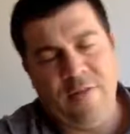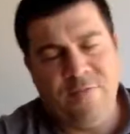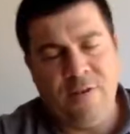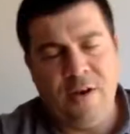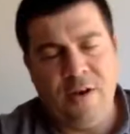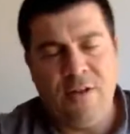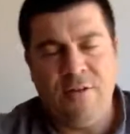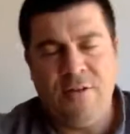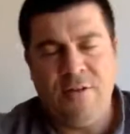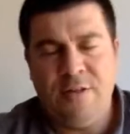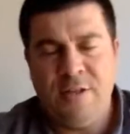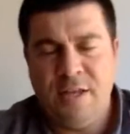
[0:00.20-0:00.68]

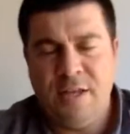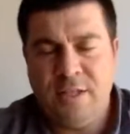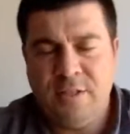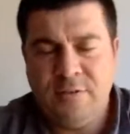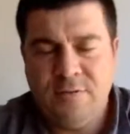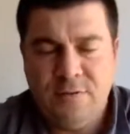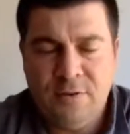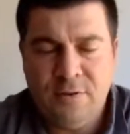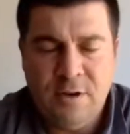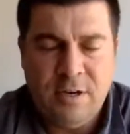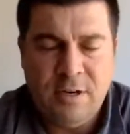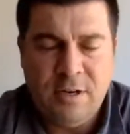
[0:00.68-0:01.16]
Father,
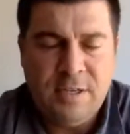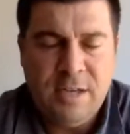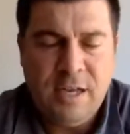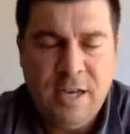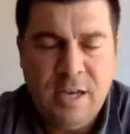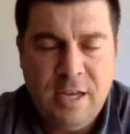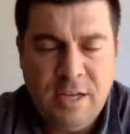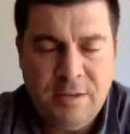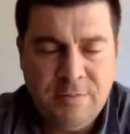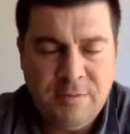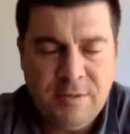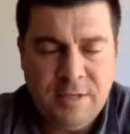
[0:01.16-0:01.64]
thanks for our
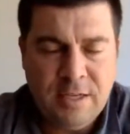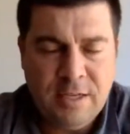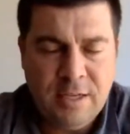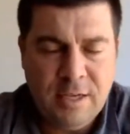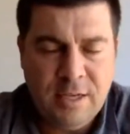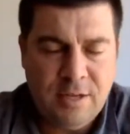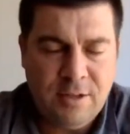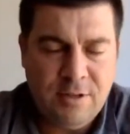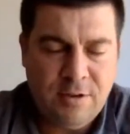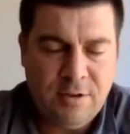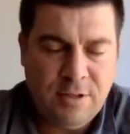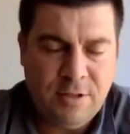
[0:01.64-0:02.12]
time
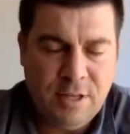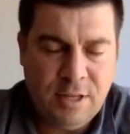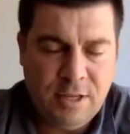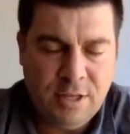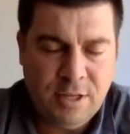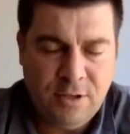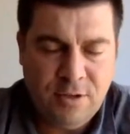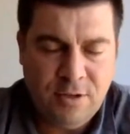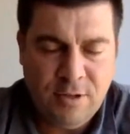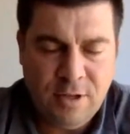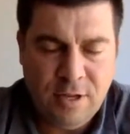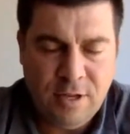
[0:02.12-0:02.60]
together.
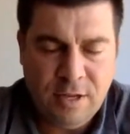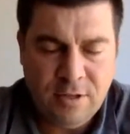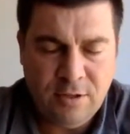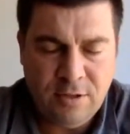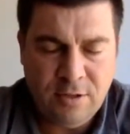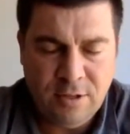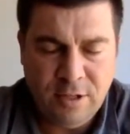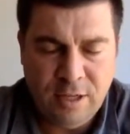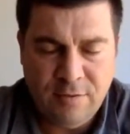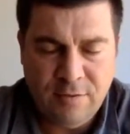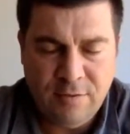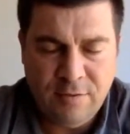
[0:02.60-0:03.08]
Thank you that
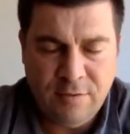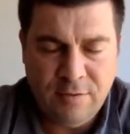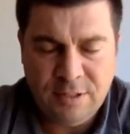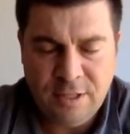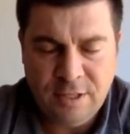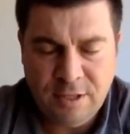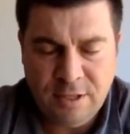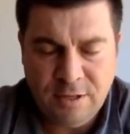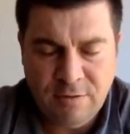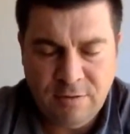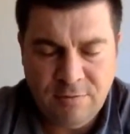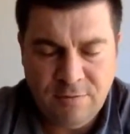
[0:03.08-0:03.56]
you love us.
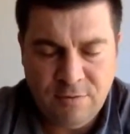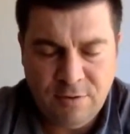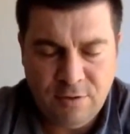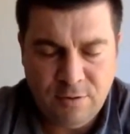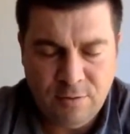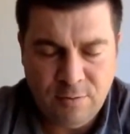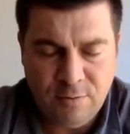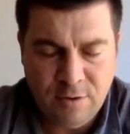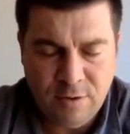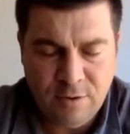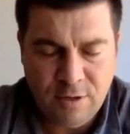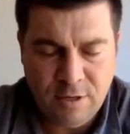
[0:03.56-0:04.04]
Thank you for
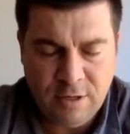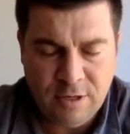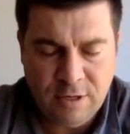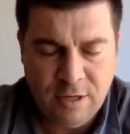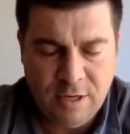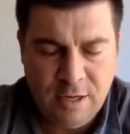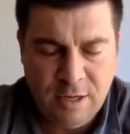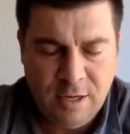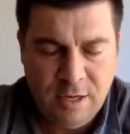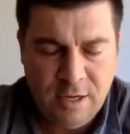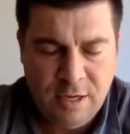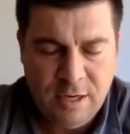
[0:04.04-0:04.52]
your word.
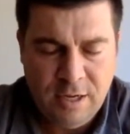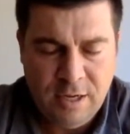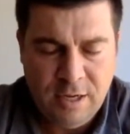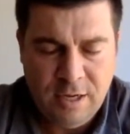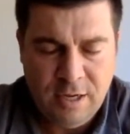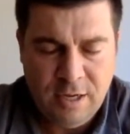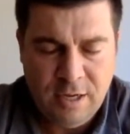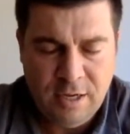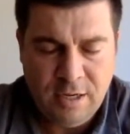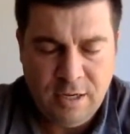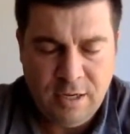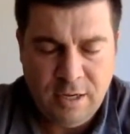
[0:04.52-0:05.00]

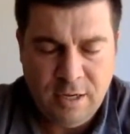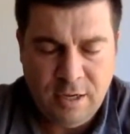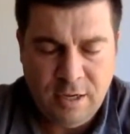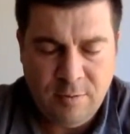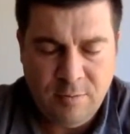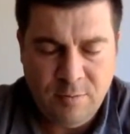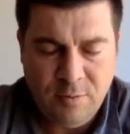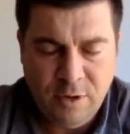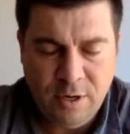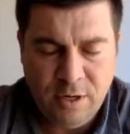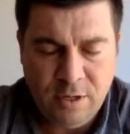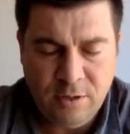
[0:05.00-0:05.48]
And
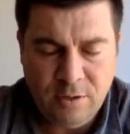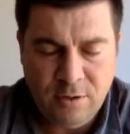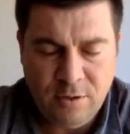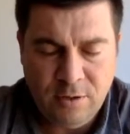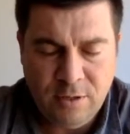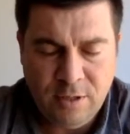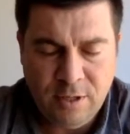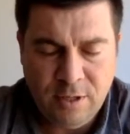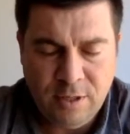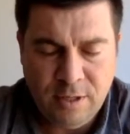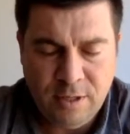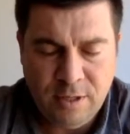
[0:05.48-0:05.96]
pray,
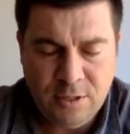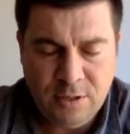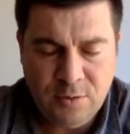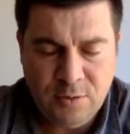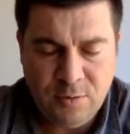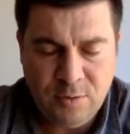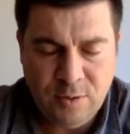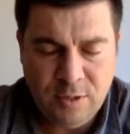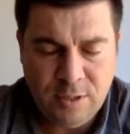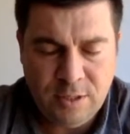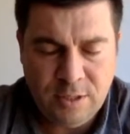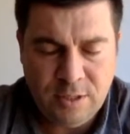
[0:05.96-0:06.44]
Lord, that this
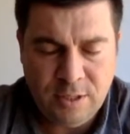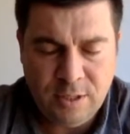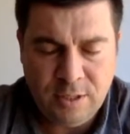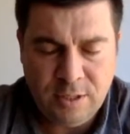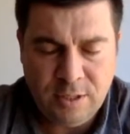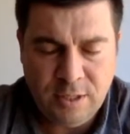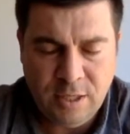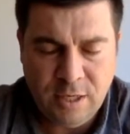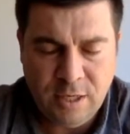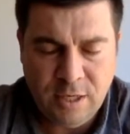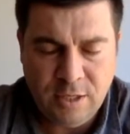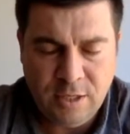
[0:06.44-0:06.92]
would
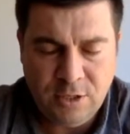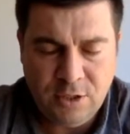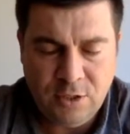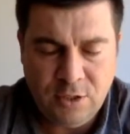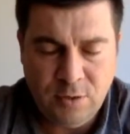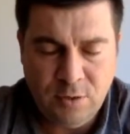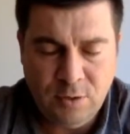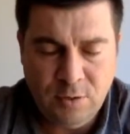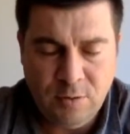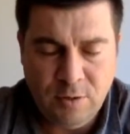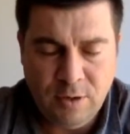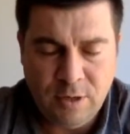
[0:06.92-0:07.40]
just
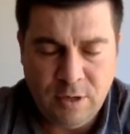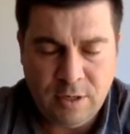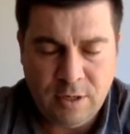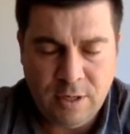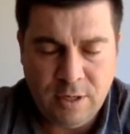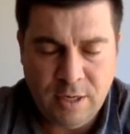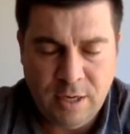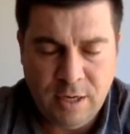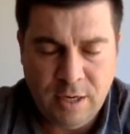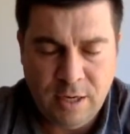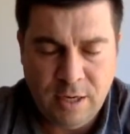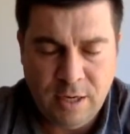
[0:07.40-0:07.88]
do a work
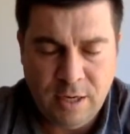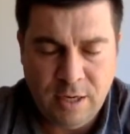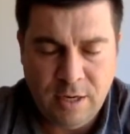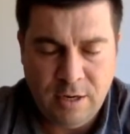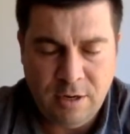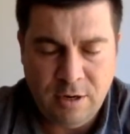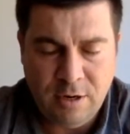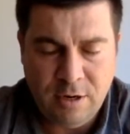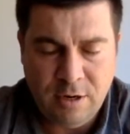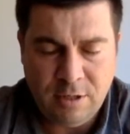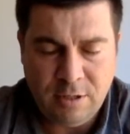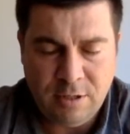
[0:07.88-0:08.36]

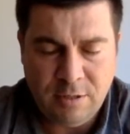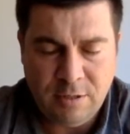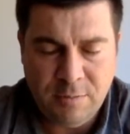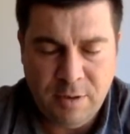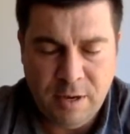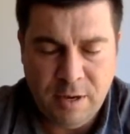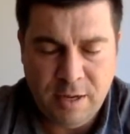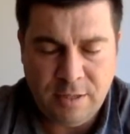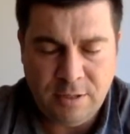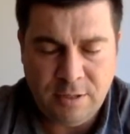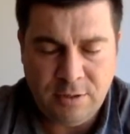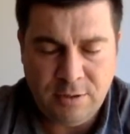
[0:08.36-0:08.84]
in our hearts and
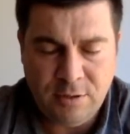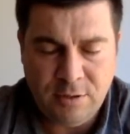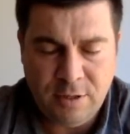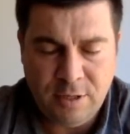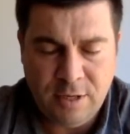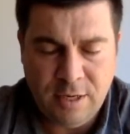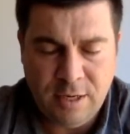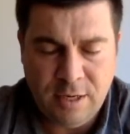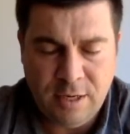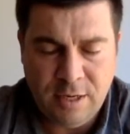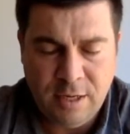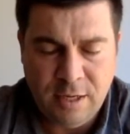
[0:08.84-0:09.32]
minds,
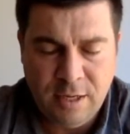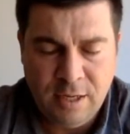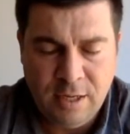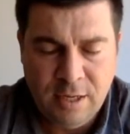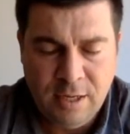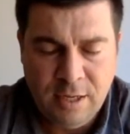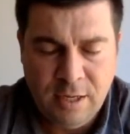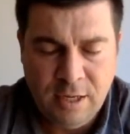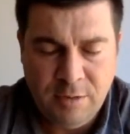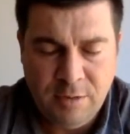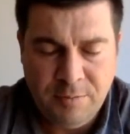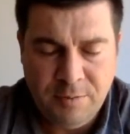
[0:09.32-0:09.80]
Lord, and
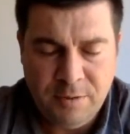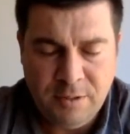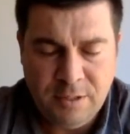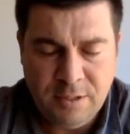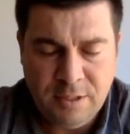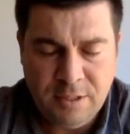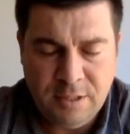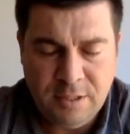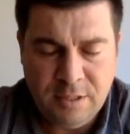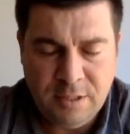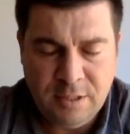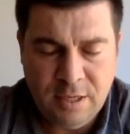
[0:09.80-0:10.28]
help us
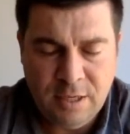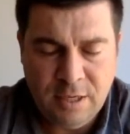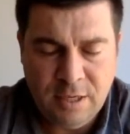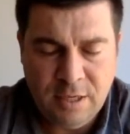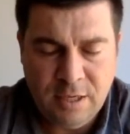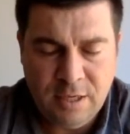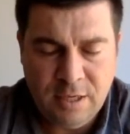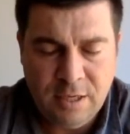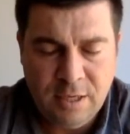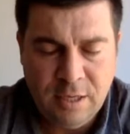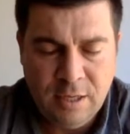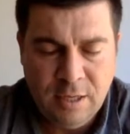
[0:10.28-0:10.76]
to
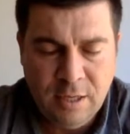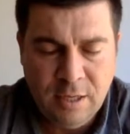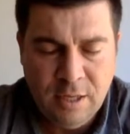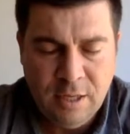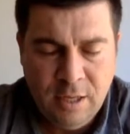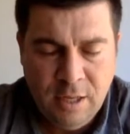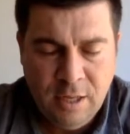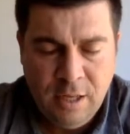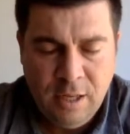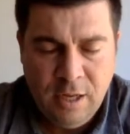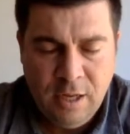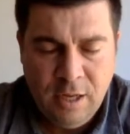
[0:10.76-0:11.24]
see
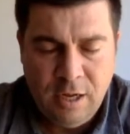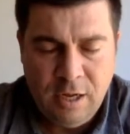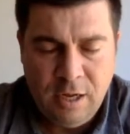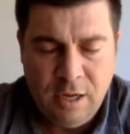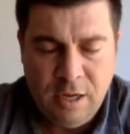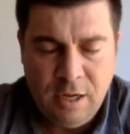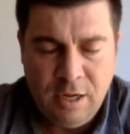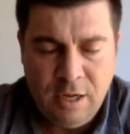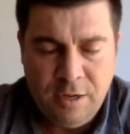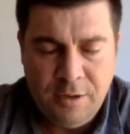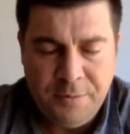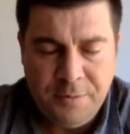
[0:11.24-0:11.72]

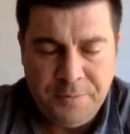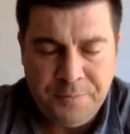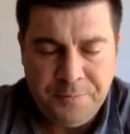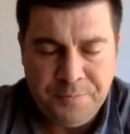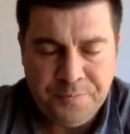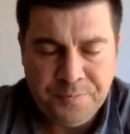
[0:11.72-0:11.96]
Paul's